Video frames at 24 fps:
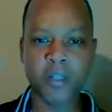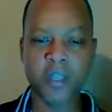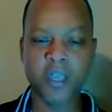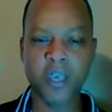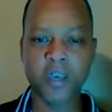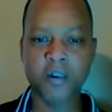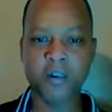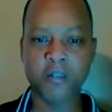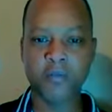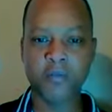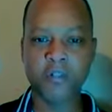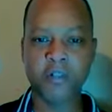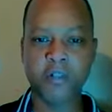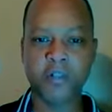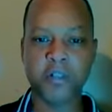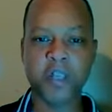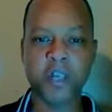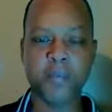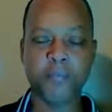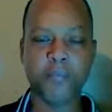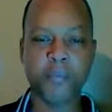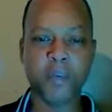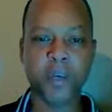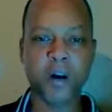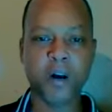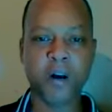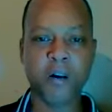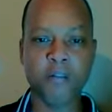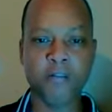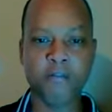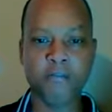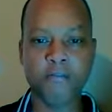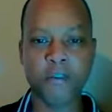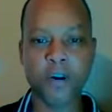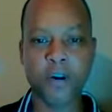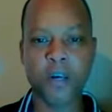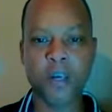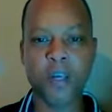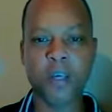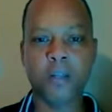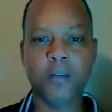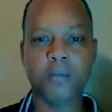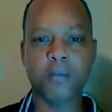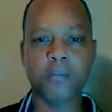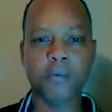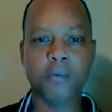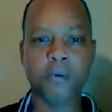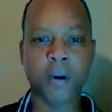They have snipped y'all
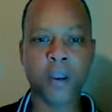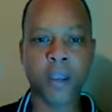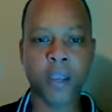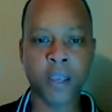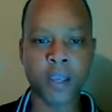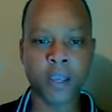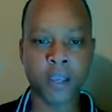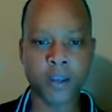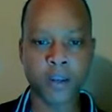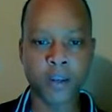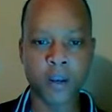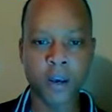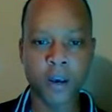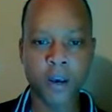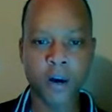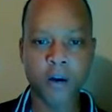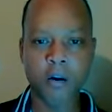fucking brain